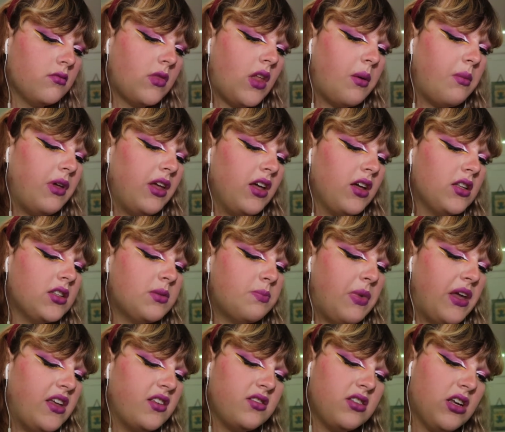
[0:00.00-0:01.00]
I mean, it's
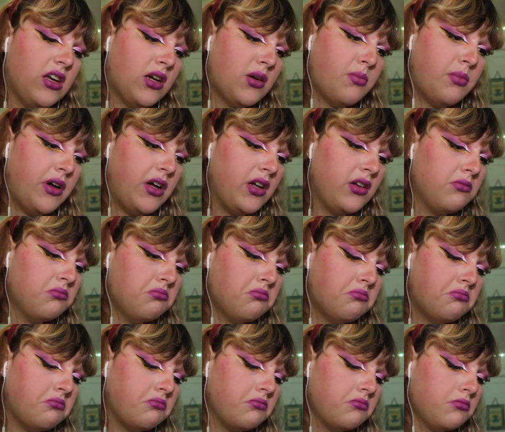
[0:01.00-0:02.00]
basic, but
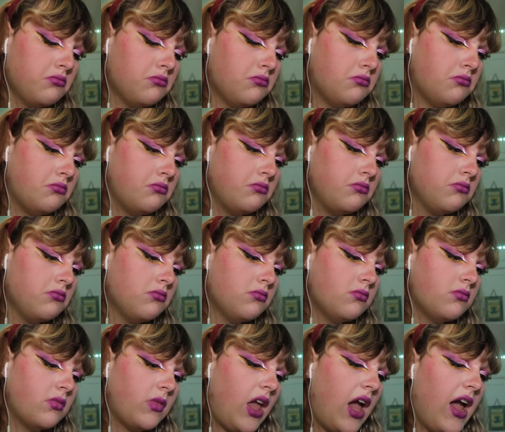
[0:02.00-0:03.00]

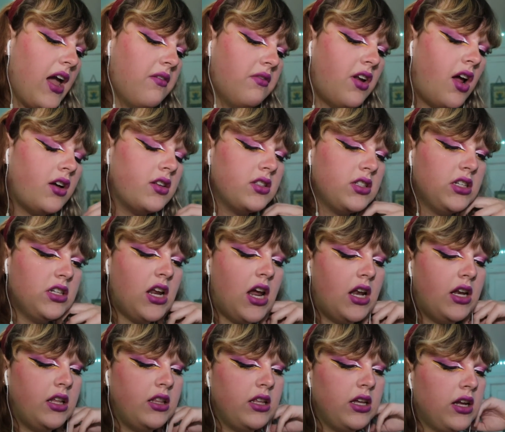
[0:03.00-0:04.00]
I have not seen
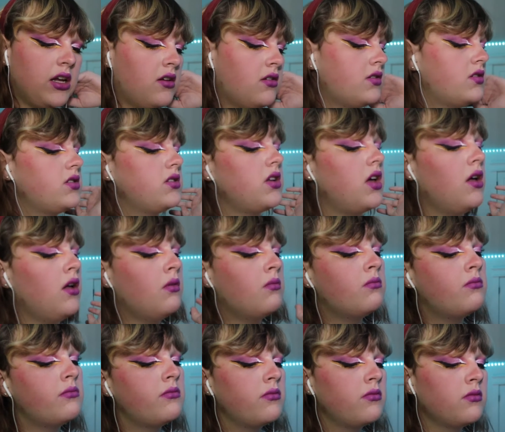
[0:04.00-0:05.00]
anything else
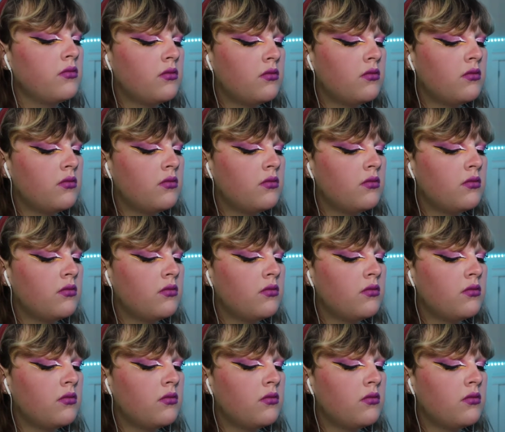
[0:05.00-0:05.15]
um,